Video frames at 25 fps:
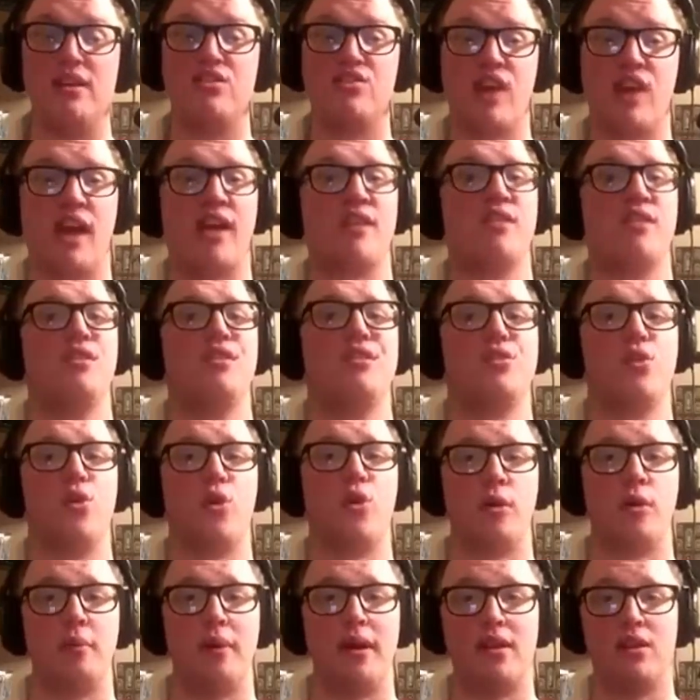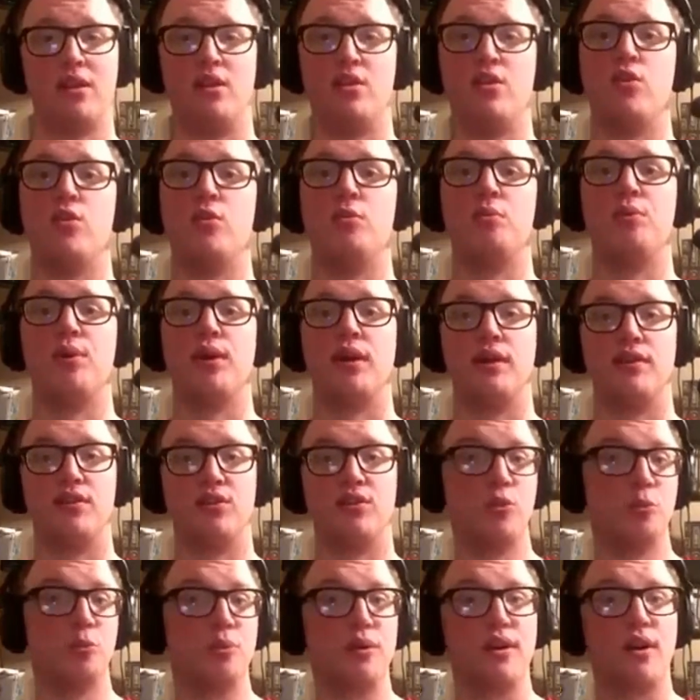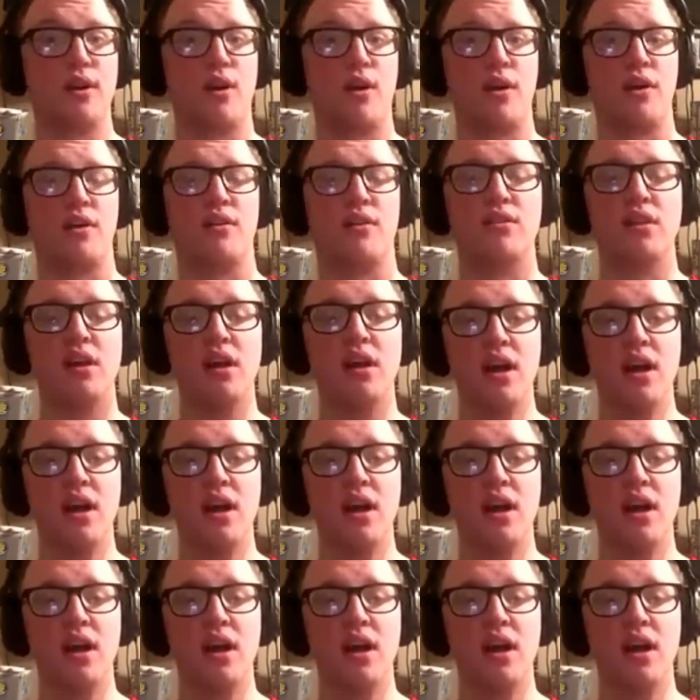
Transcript: Jackson Storm and the new breed of supercars.